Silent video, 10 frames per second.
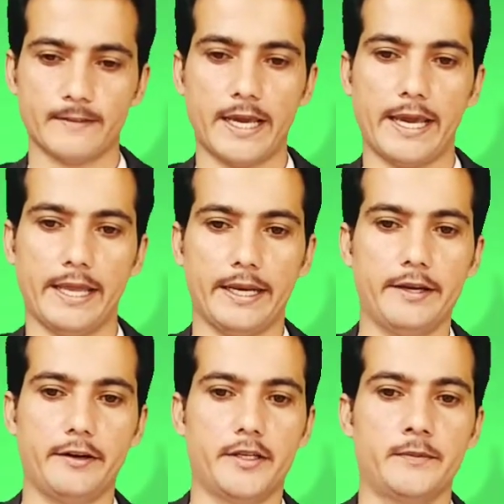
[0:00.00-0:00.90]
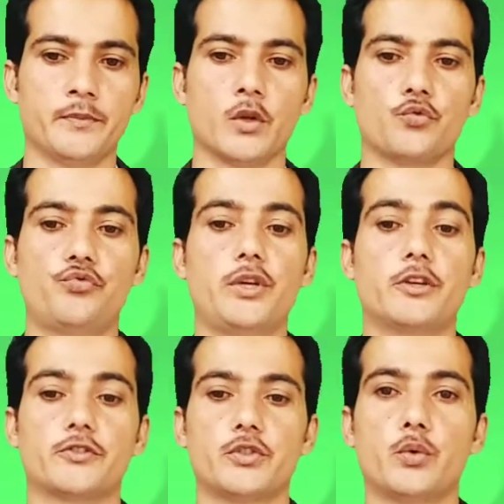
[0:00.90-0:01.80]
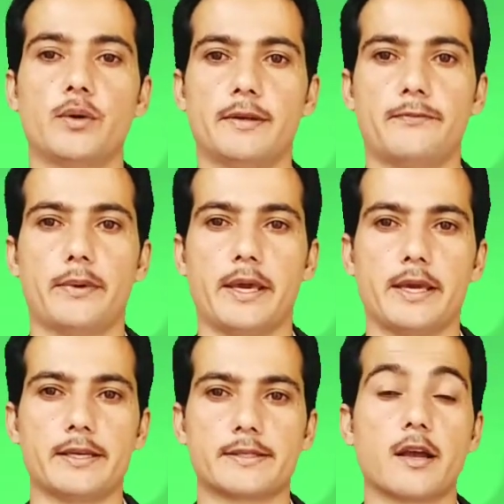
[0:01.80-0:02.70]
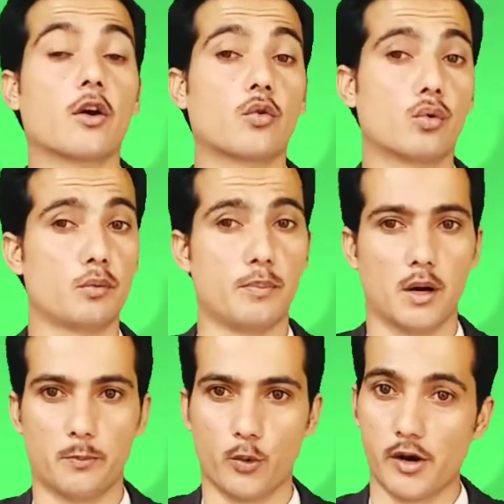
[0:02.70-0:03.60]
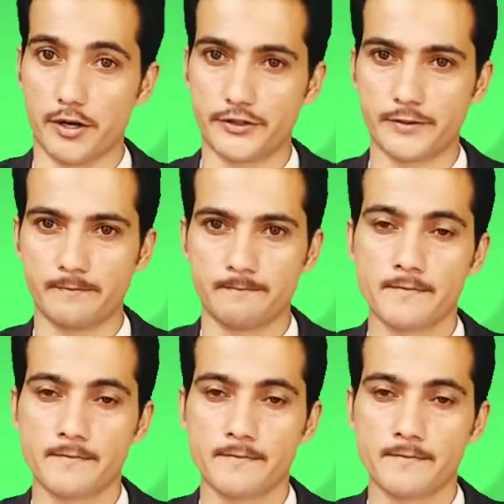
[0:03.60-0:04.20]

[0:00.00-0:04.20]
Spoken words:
And here, where you live is a group of words.